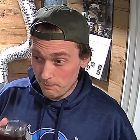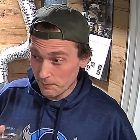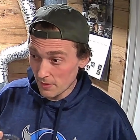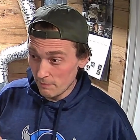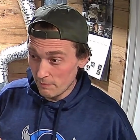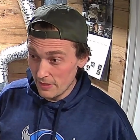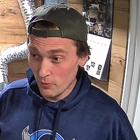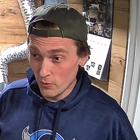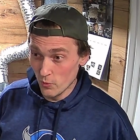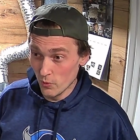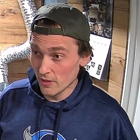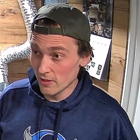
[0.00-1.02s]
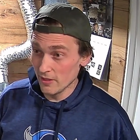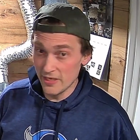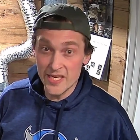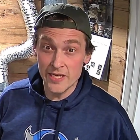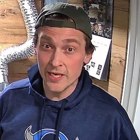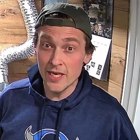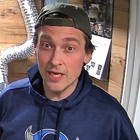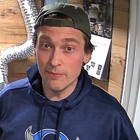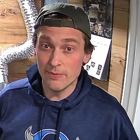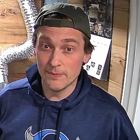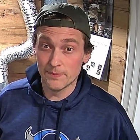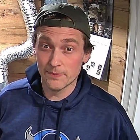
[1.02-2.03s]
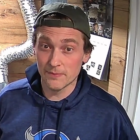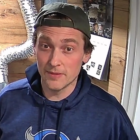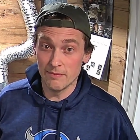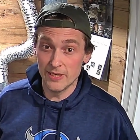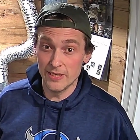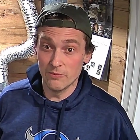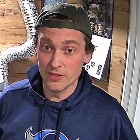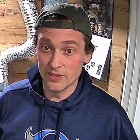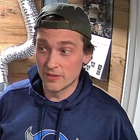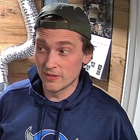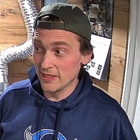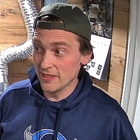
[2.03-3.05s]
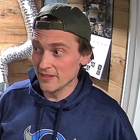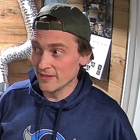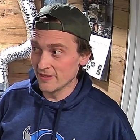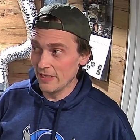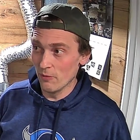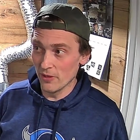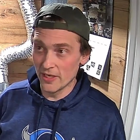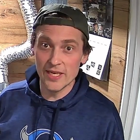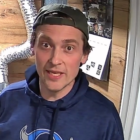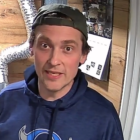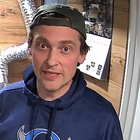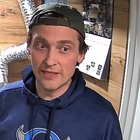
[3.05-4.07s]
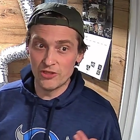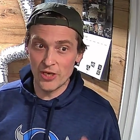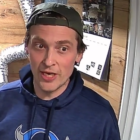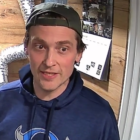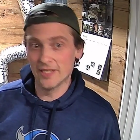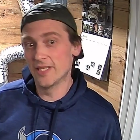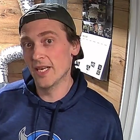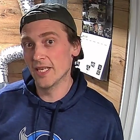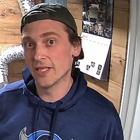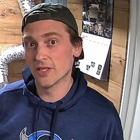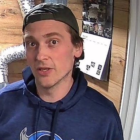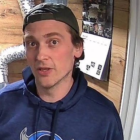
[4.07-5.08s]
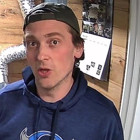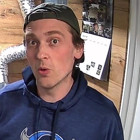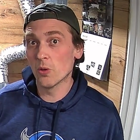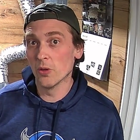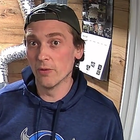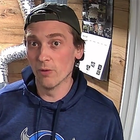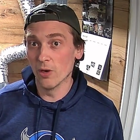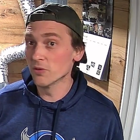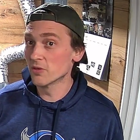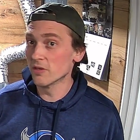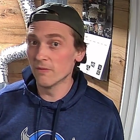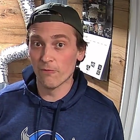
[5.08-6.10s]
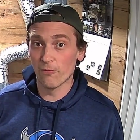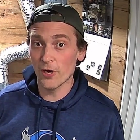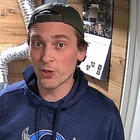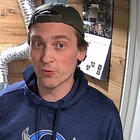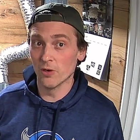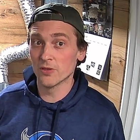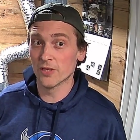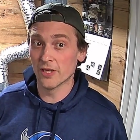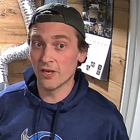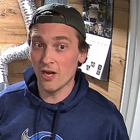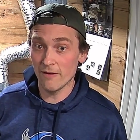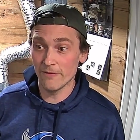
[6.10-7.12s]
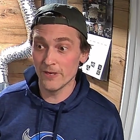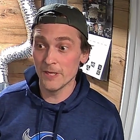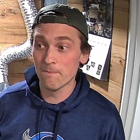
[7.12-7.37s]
people were eating it up. It was because they were getting the chance to taste locally roasted, fresh roasted coffee.